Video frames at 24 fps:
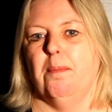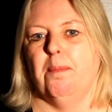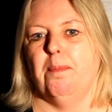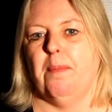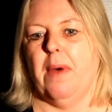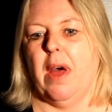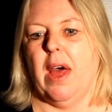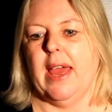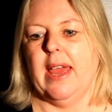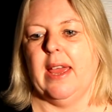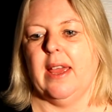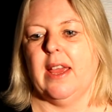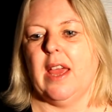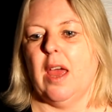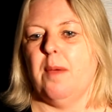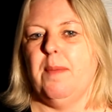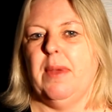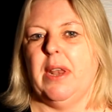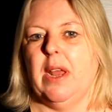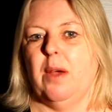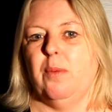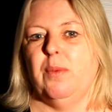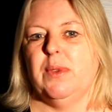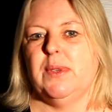by
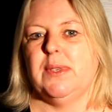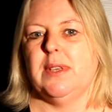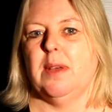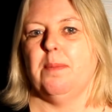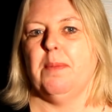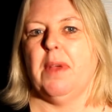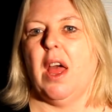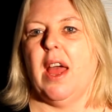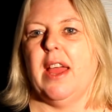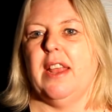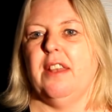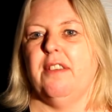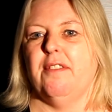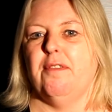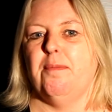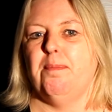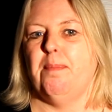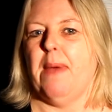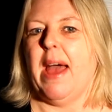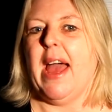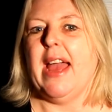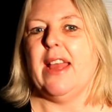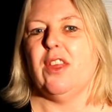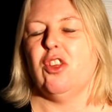coming up with some kind
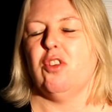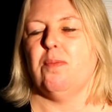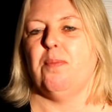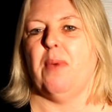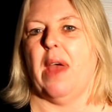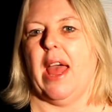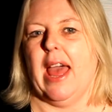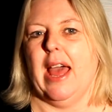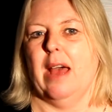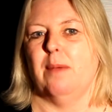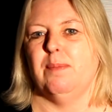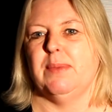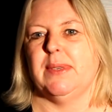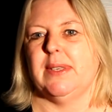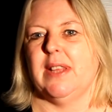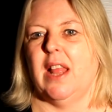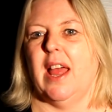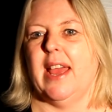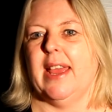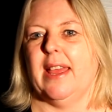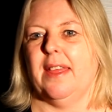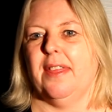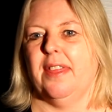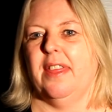of badge, perhaps
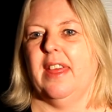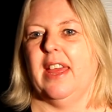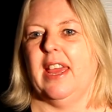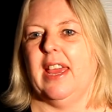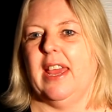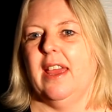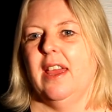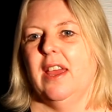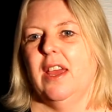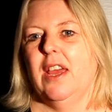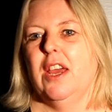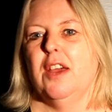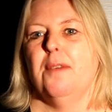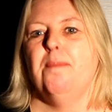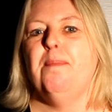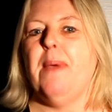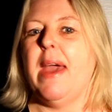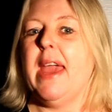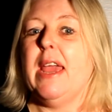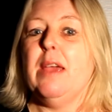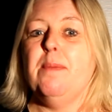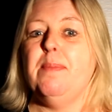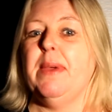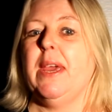like the
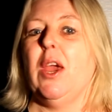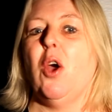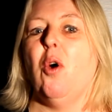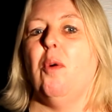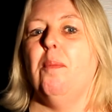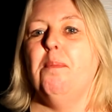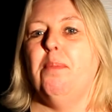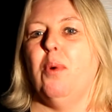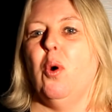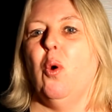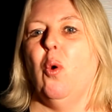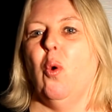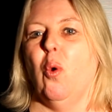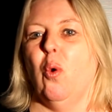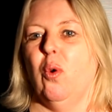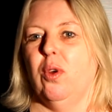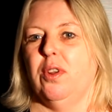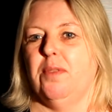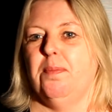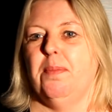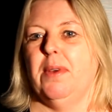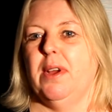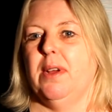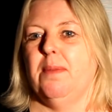baby on
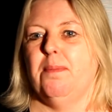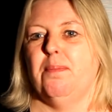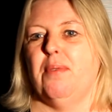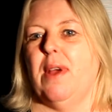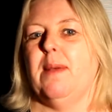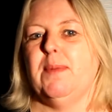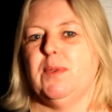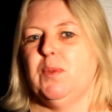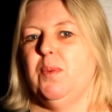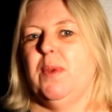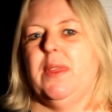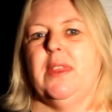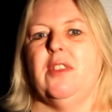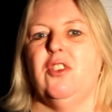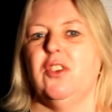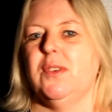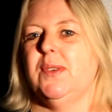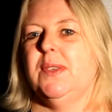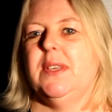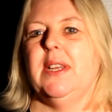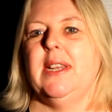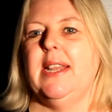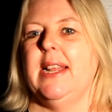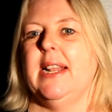board, but perhaps with
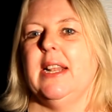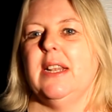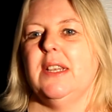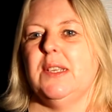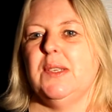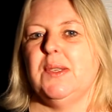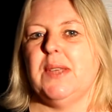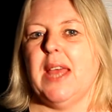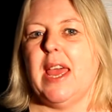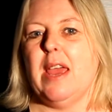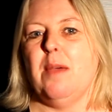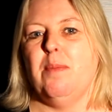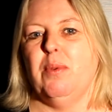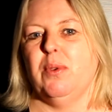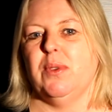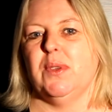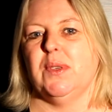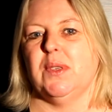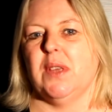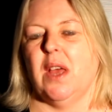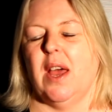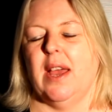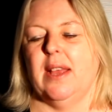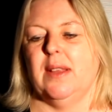just a little disabled
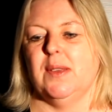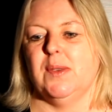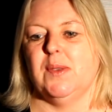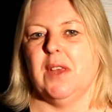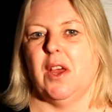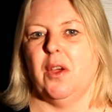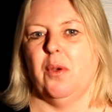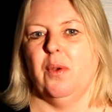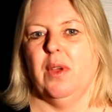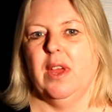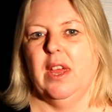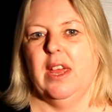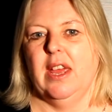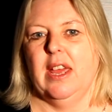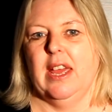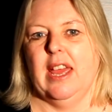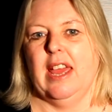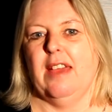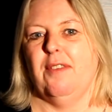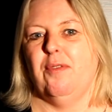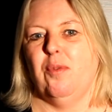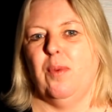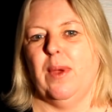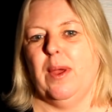sign. So
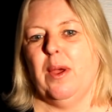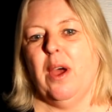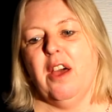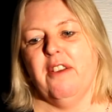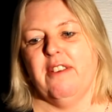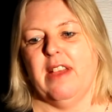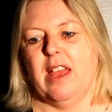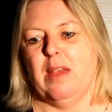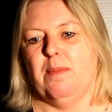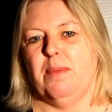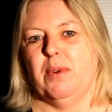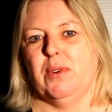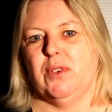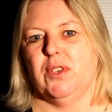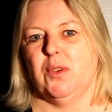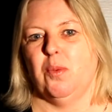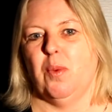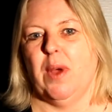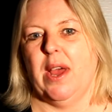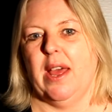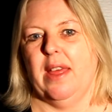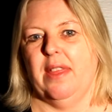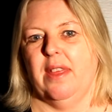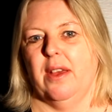if we are able
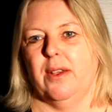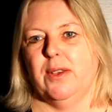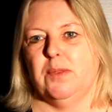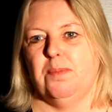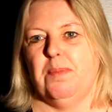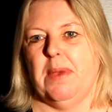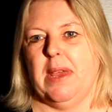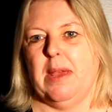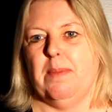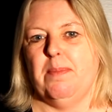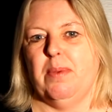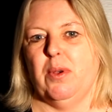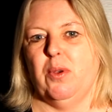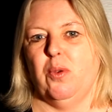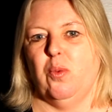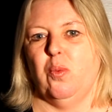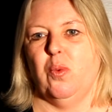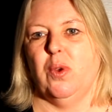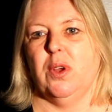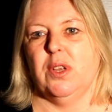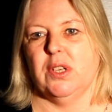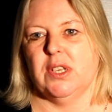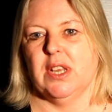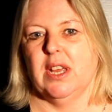to wear those, people
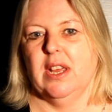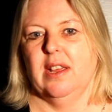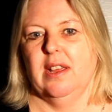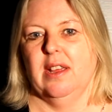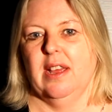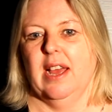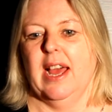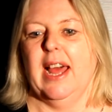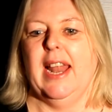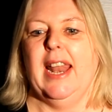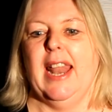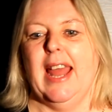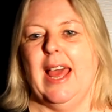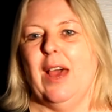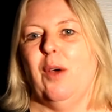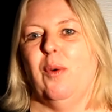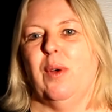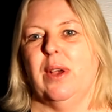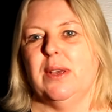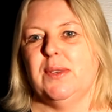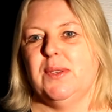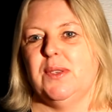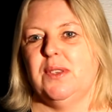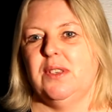would
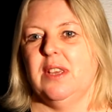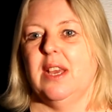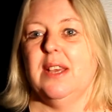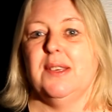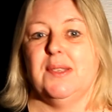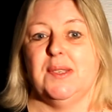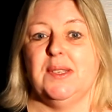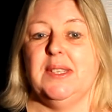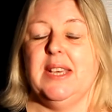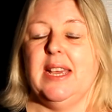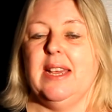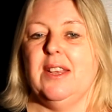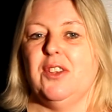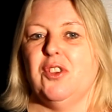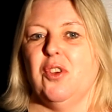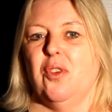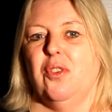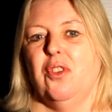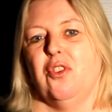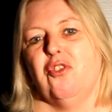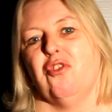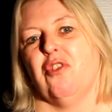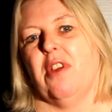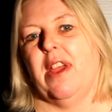allow us a seat
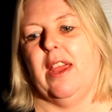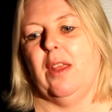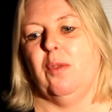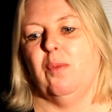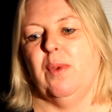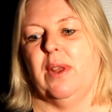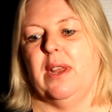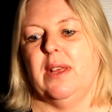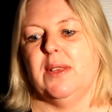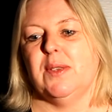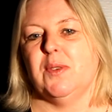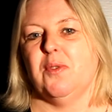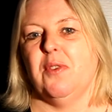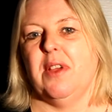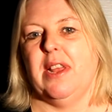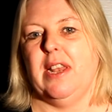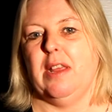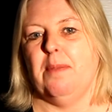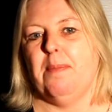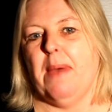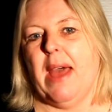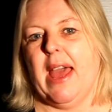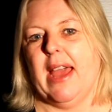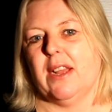on the train when it's
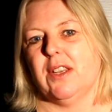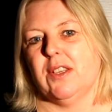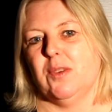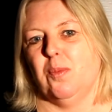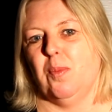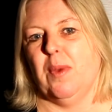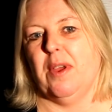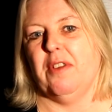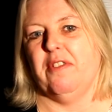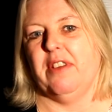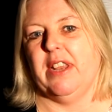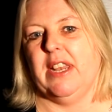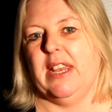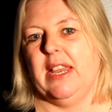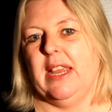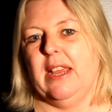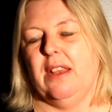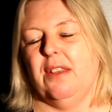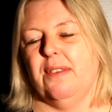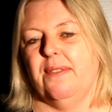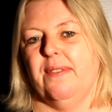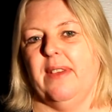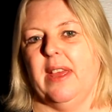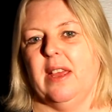really packed and we're in
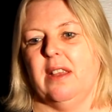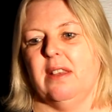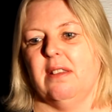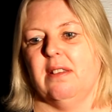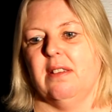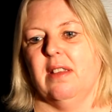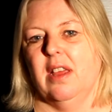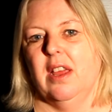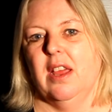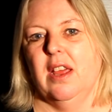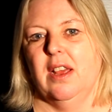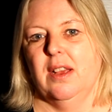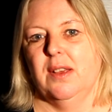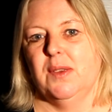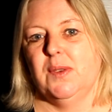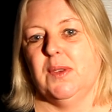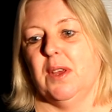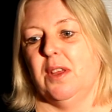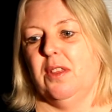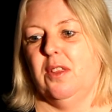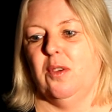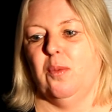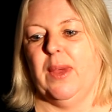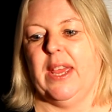need of it,
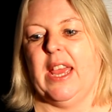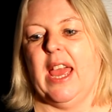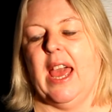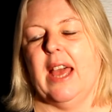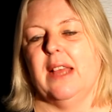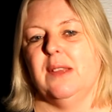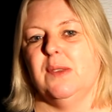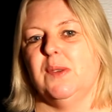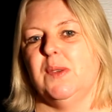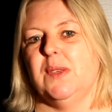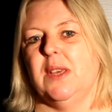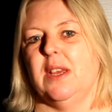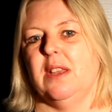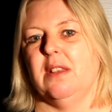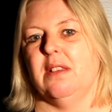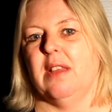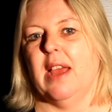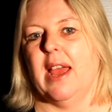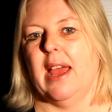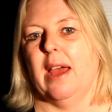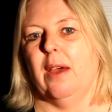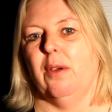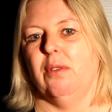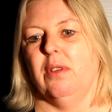so that we can sit
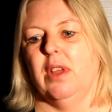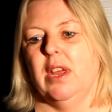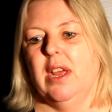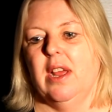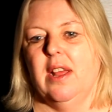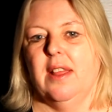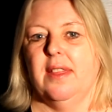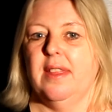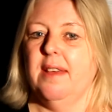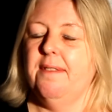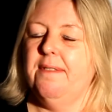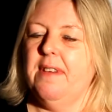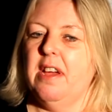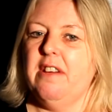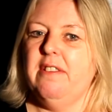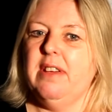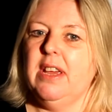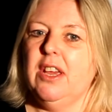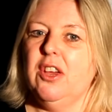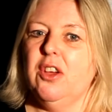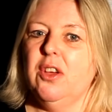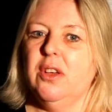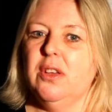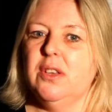down. They're
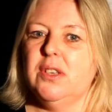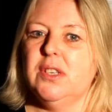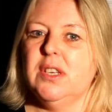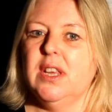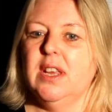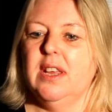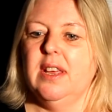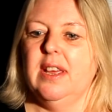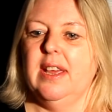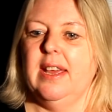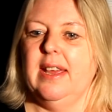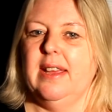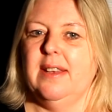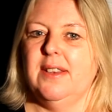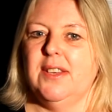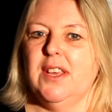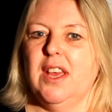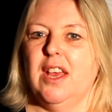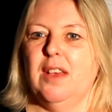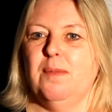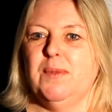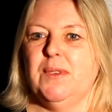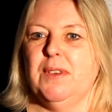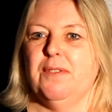very good in
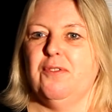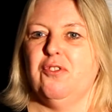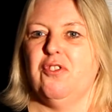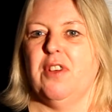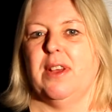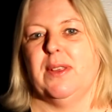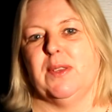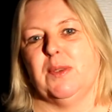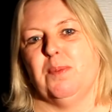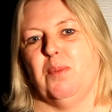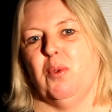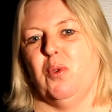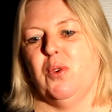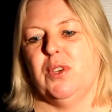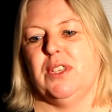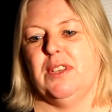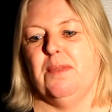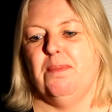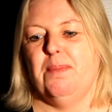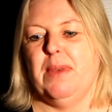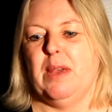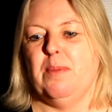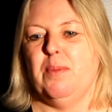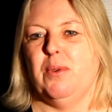terms of
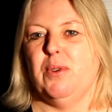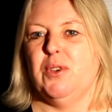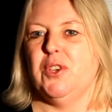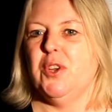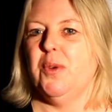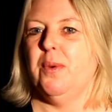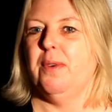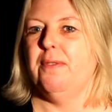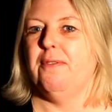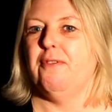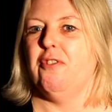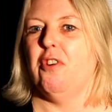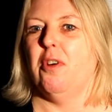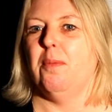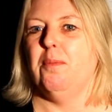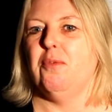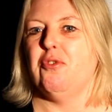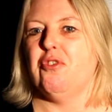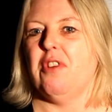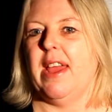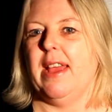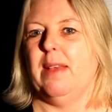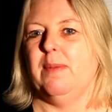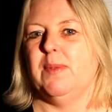transporting people to and from
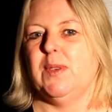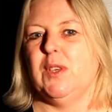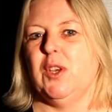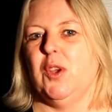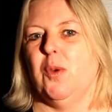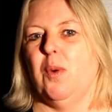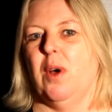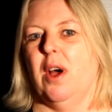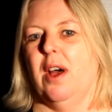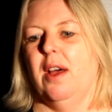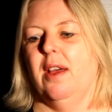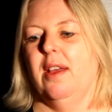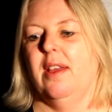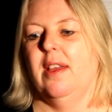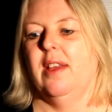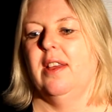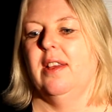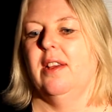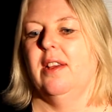trains who are